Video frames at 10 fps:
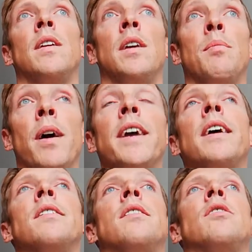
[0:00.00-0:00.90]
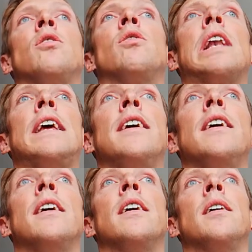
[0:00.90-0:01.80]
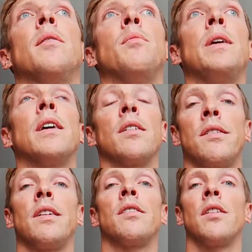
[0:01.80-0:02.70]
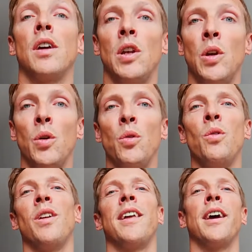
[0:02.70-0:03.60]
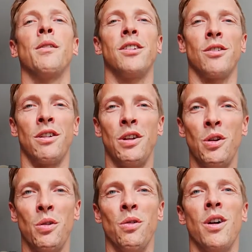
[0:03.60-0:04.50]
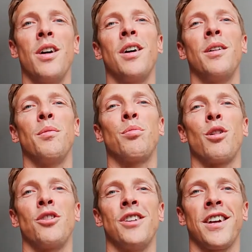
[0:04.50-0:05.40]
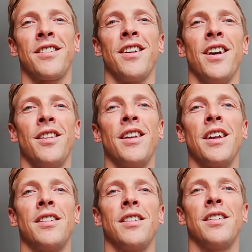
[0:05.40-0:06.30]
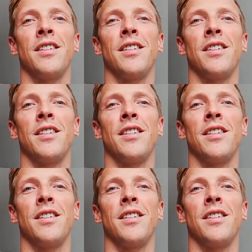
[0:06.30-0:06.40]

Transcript: in my case, it's usually because there's a new language or a new project that